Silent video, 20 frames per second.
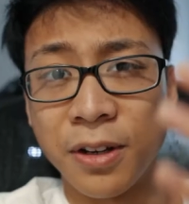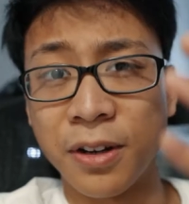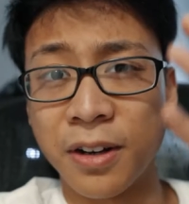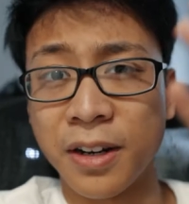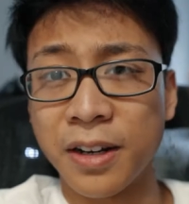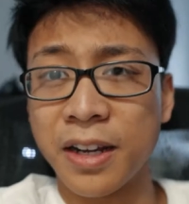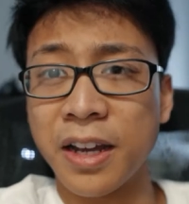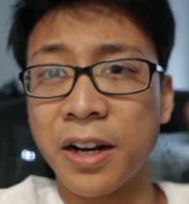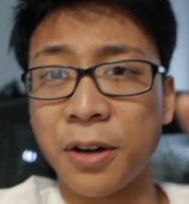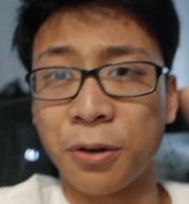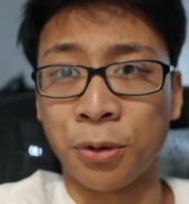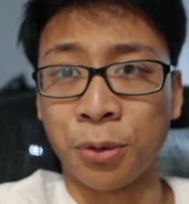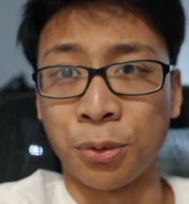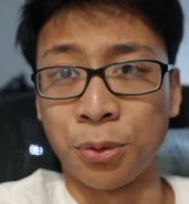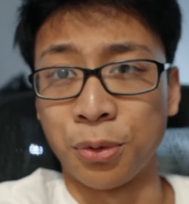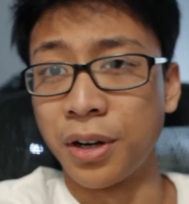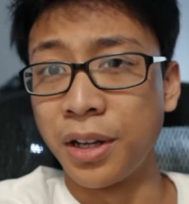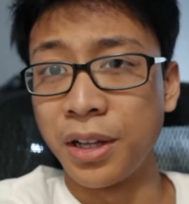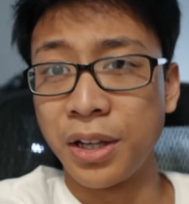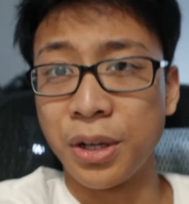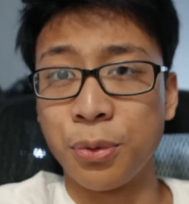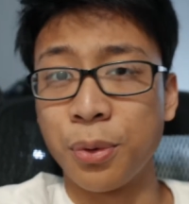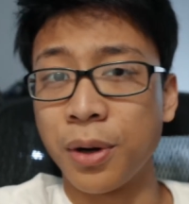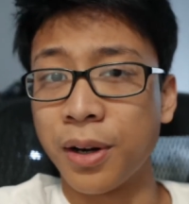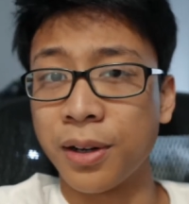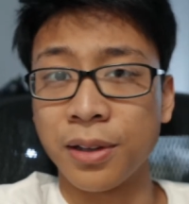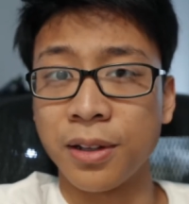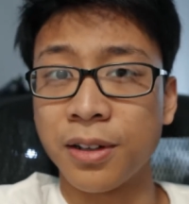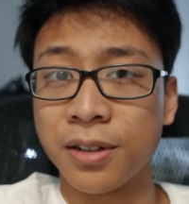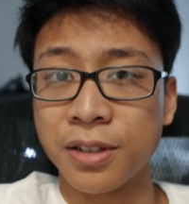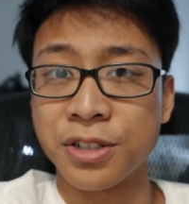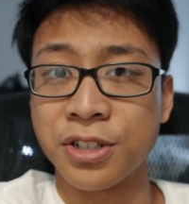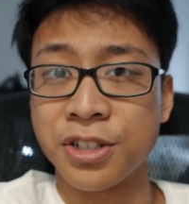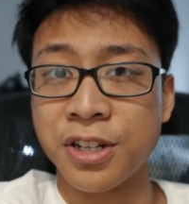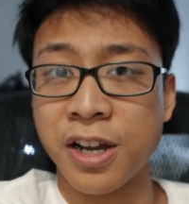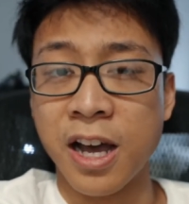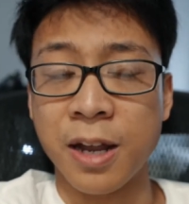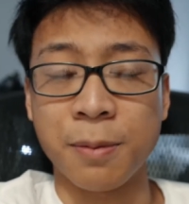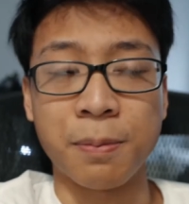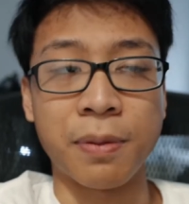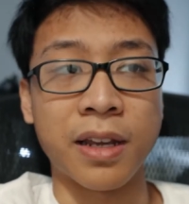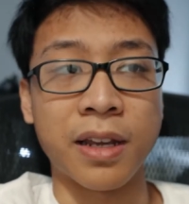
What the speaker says: you're gonna get a really weird looking shot